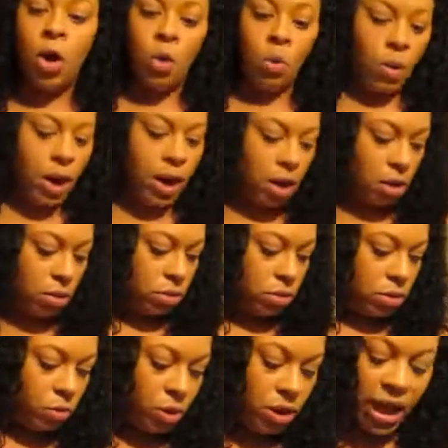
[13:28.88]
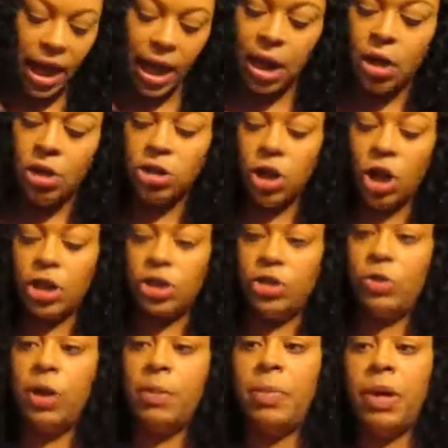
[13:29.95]
Well, when the hair started
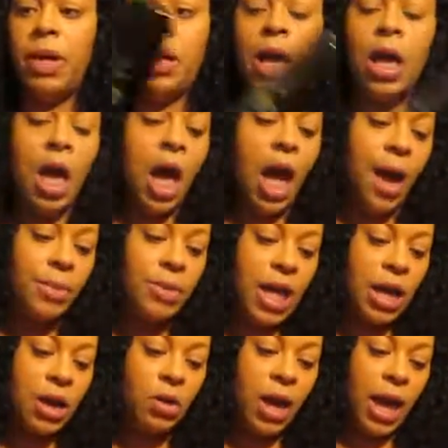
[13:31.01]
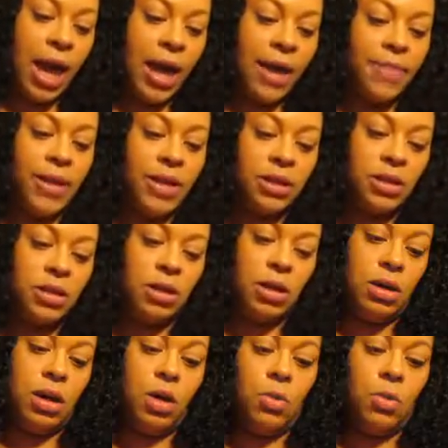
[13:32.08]
tripping, I was like, okay, this is a